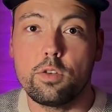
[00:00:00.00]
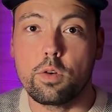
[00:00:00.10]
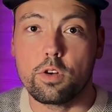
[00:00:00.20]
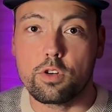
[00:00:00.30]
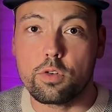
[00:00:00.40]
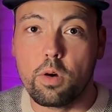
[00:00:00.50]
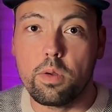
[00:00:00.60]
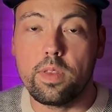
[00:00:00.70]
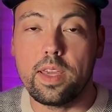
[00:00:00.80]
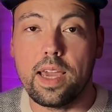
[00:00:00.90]
to
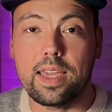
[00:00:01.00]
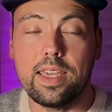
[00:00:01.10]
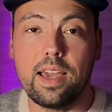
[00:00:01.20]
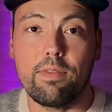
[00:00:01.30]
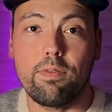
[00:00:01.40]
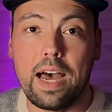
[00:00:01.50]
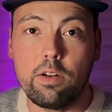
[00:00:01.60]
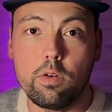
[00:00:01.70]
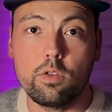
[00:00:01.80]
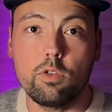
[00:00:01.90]
control the IKEA Fado,